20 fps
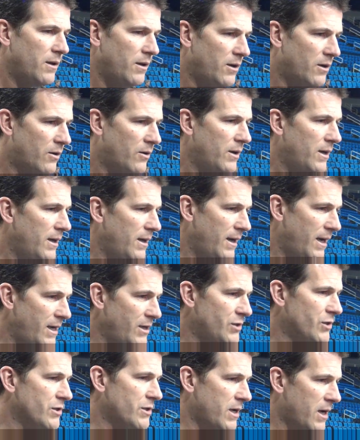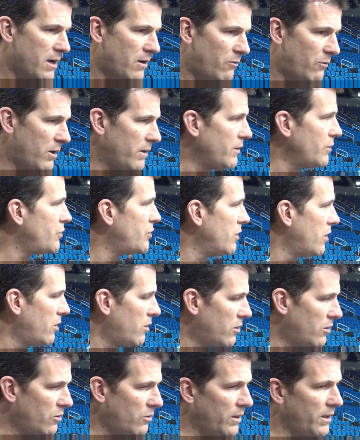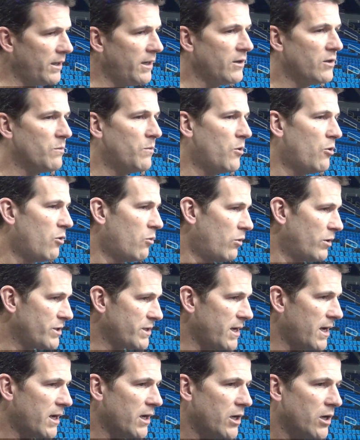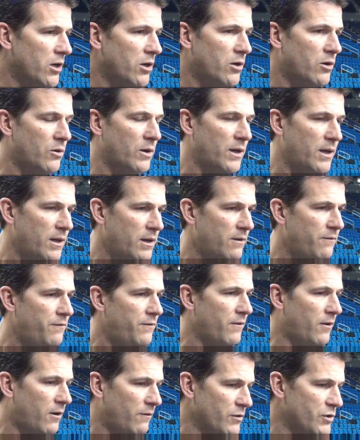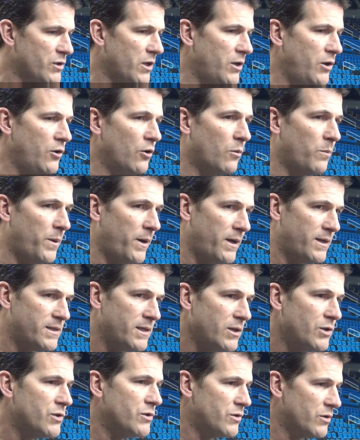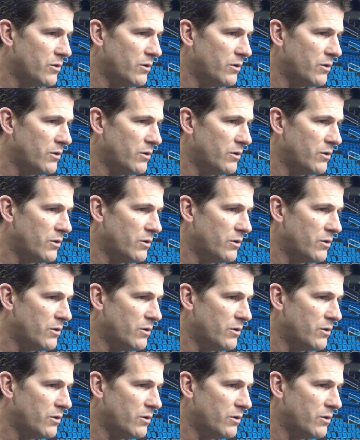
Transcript: you know, he's just got to run the show and get the ball where it's got to go. And then if all of a sudden you don't pay attention